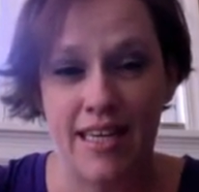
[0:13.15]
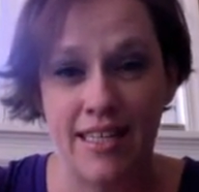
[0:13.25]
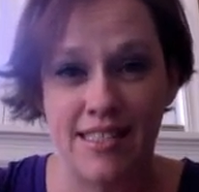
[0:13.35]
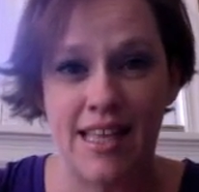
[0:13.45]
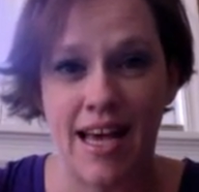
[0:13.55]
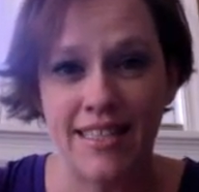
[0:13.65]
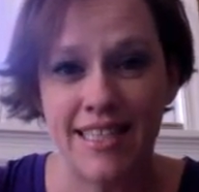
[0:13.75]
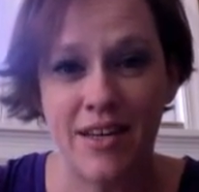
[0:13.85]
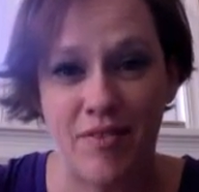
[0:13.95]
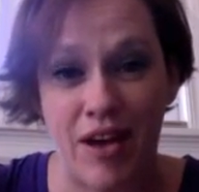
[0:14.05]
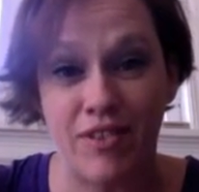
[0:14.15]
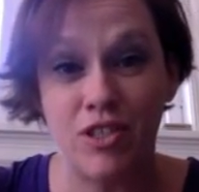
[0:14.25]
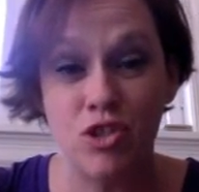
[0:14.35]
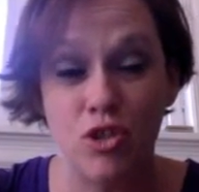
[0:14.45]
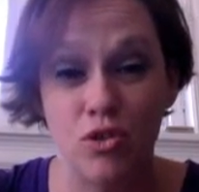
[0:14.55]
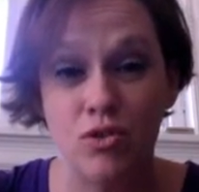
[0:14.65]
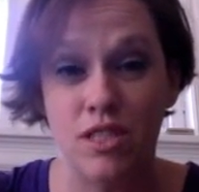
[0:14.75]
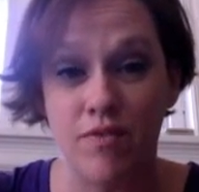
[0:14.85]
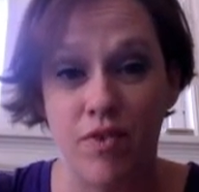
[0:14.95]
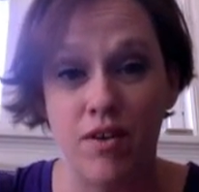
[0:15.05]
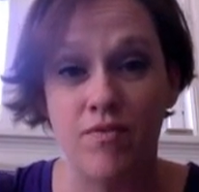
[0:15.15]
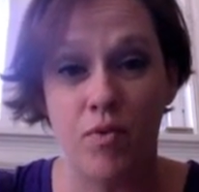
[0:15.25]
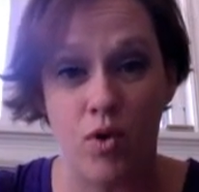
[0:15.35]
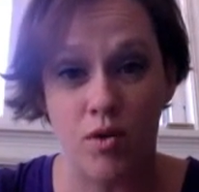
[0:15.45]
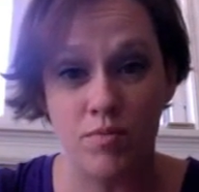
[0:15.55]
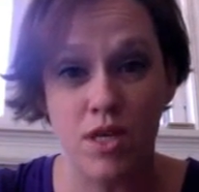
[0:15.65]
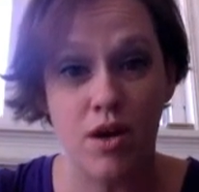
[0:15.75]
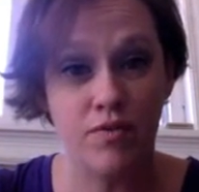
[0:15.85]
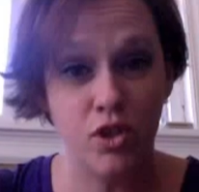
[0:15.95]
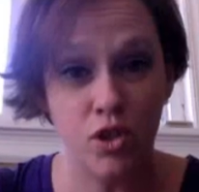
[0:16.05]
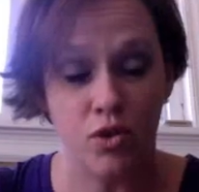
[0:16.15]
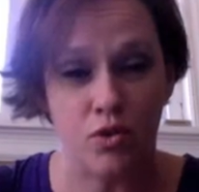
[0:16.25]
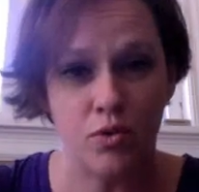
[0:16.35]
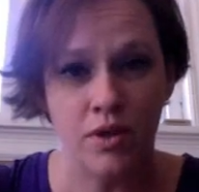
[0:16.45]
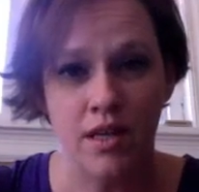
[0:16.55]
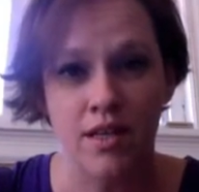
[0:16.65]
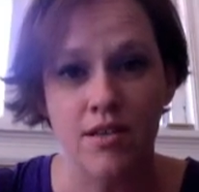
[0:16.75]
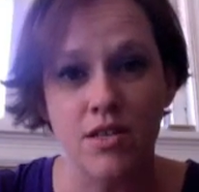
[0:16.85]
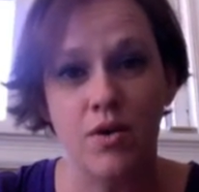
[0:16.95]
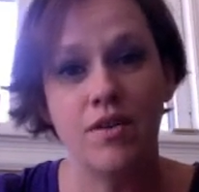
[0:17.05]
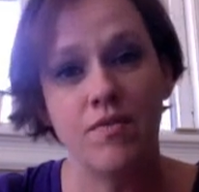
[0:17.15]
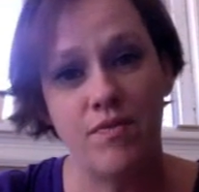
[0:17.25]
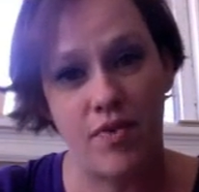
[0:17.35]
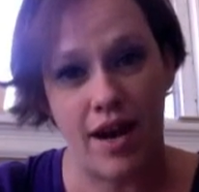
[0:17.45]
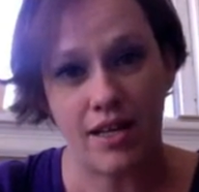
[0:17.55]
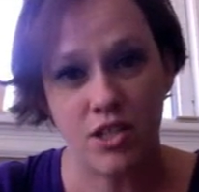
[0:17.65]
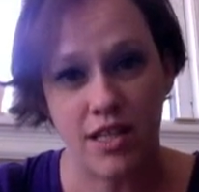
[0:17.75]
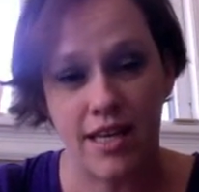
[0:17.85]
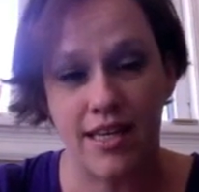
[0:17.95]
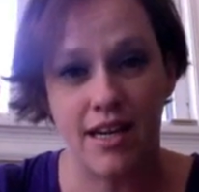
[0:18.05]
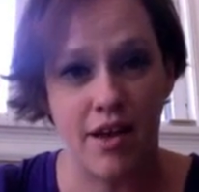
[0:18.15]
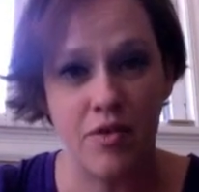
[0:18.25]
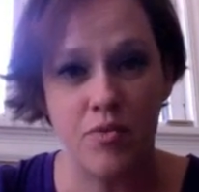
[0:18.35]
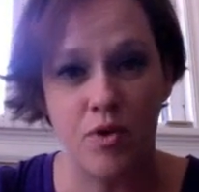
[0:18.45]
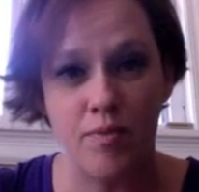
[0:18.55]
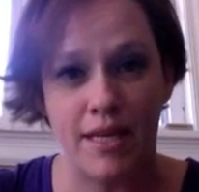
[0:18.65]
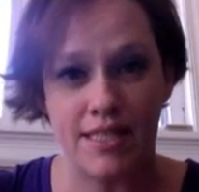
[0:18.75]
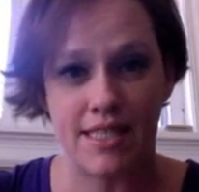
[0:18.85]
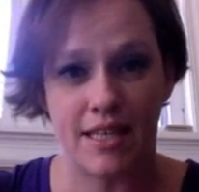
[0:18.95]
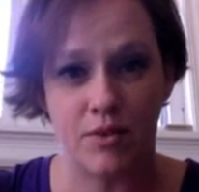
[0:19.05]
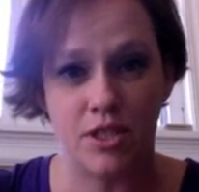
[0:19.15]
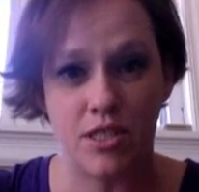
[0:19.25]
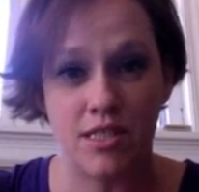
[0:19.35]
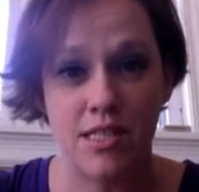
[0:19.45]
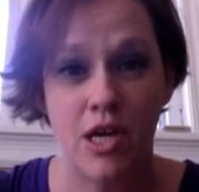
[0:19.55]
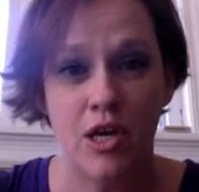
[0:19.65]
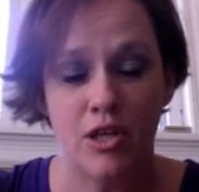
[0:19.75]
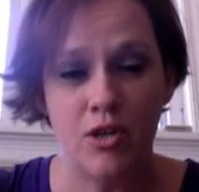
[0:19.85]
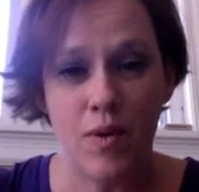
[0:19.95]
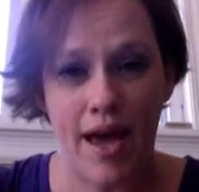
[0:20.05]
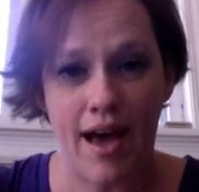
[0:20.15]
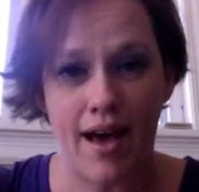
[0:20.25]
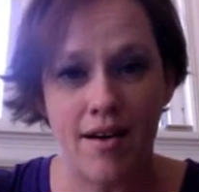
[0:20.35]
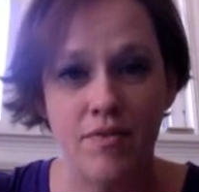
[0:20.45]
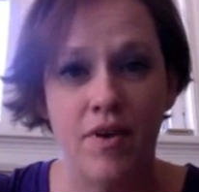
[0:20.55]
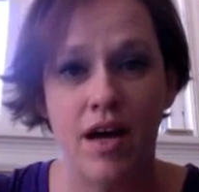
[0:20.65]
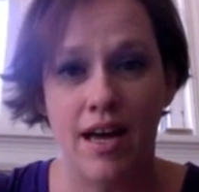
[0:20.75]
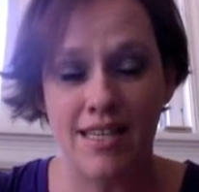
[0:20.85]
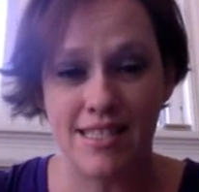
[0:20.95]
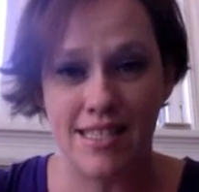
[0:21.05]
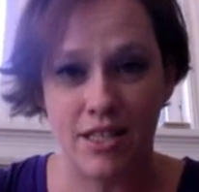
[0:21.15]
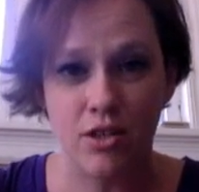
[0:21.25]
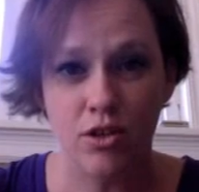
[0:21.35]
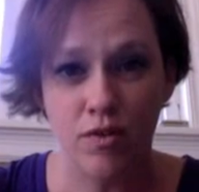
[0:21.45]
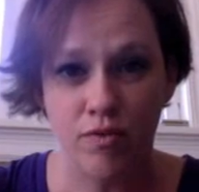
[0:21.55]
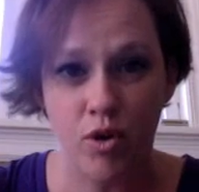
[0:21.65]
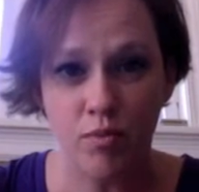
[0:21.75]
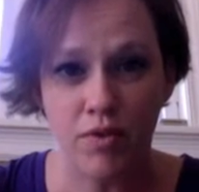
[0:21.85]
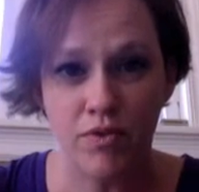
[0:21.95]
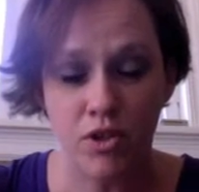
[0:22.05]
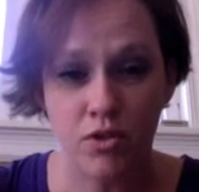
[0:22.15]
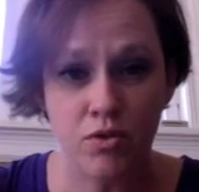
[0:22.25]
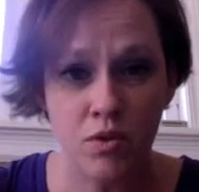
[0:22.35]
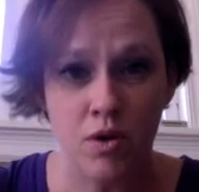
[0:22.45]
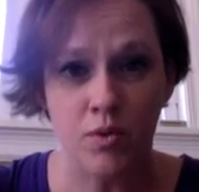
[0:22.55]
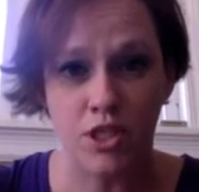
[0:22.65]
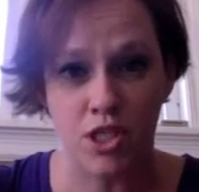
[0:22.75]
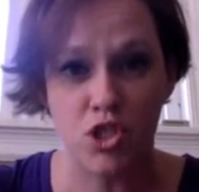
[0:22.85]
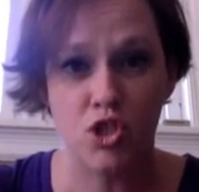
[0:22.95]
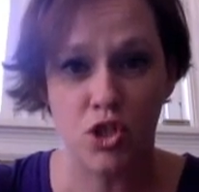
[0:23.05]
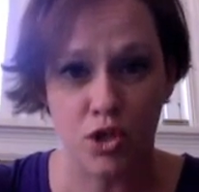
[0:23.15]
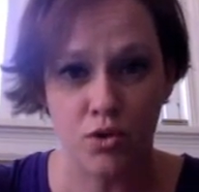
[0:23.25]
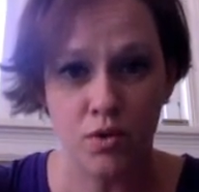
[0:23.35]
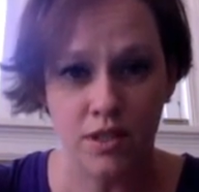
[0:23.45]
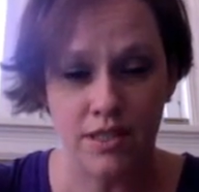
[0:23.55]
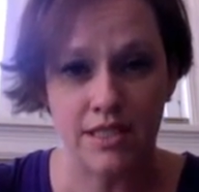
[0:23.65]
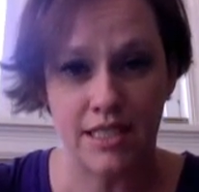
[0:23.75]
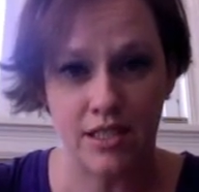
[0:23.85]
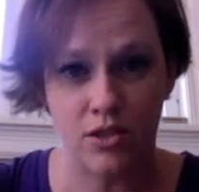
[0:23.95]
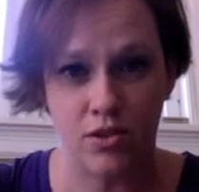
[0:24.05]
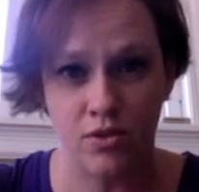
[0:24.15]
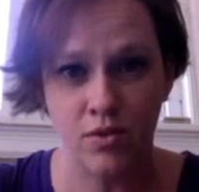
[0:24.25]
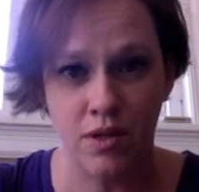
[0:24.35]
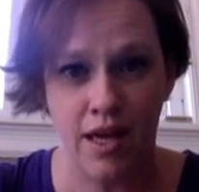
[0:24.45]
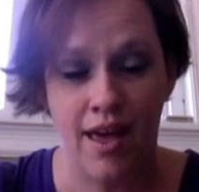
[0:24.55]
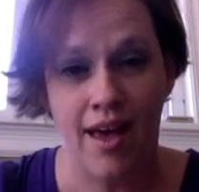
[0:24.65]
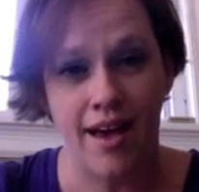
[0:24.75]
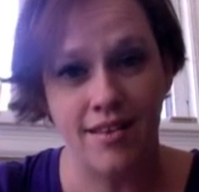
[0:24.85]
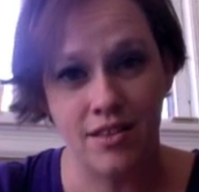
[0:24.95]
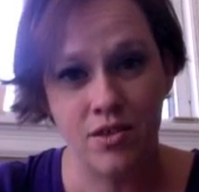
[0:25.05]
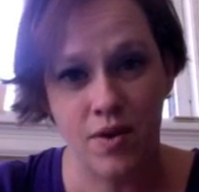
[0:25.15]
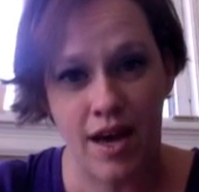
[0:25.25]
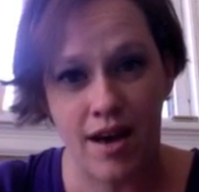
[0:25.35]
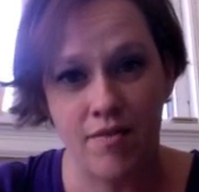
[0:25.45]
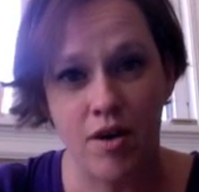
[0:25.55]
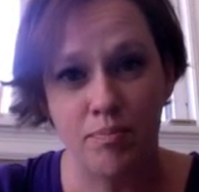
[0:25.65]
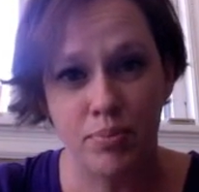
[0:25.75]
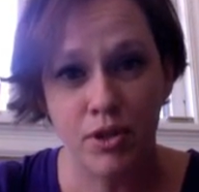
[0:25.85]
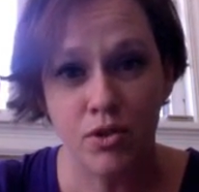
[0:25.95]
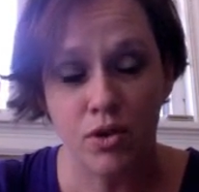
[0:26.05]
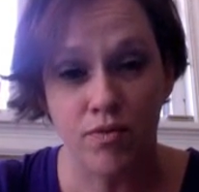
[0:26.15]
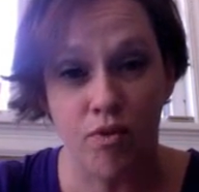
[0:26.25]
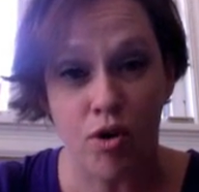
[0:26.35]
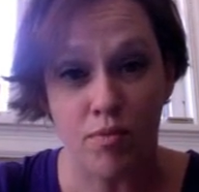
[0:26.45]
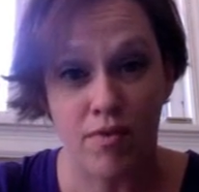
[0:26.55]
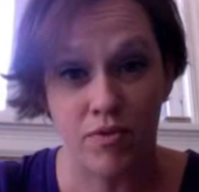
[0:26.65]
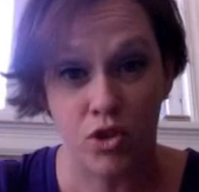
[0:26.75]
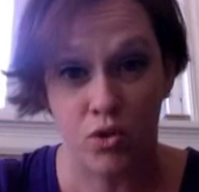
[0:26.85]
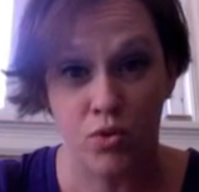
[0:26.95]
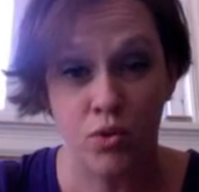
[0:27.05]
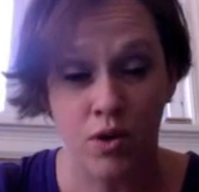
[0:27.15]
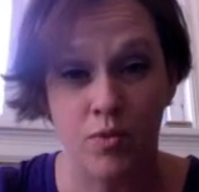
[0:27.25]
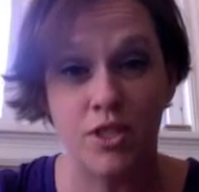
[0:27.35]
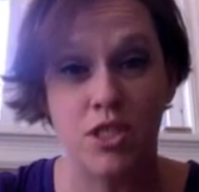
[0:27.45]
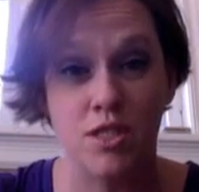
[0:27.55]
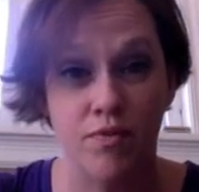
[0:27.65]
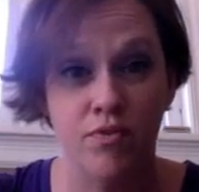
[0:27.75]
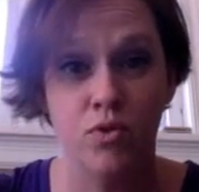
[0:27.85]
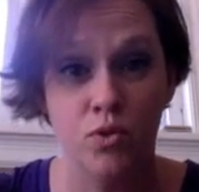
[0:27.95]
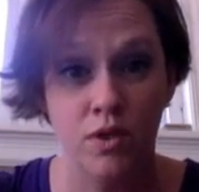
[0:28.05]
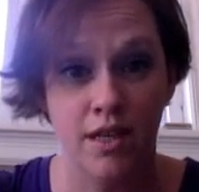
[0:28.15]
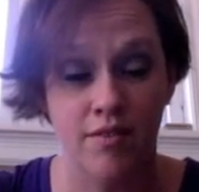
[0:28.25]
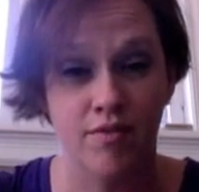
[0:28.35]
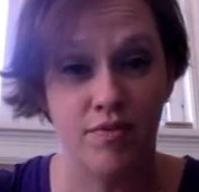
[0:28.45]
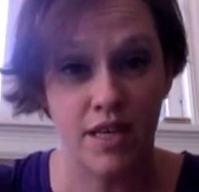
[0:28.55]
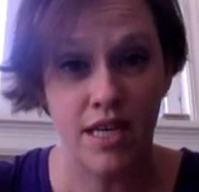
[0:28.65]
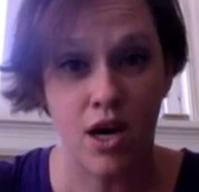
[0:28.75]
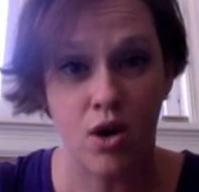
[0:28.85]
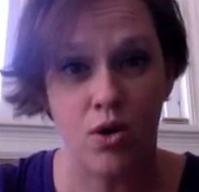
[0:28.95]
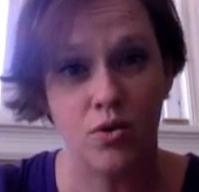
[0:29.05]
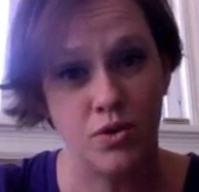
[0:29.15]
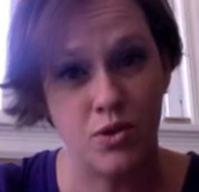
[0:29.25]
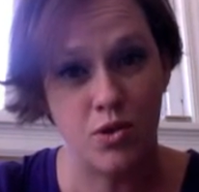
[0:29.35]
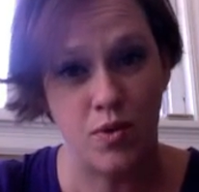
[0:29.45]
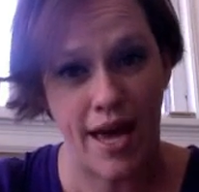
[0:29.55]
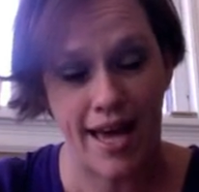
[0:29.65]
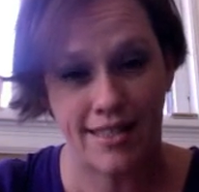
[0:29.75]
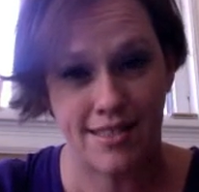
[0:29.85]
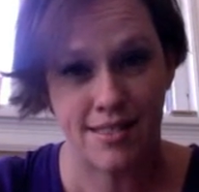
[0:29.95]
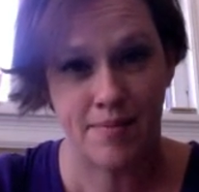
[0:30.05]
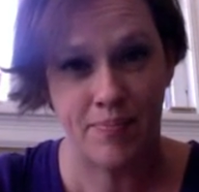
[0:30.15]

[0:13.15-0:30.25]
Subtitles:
It's the idea of having two different forms of you. So in French, like in other Romance languages, you have a singular form of you, which is tu, tu, and then you have a plural form of you, which is vous, V-O-U-S.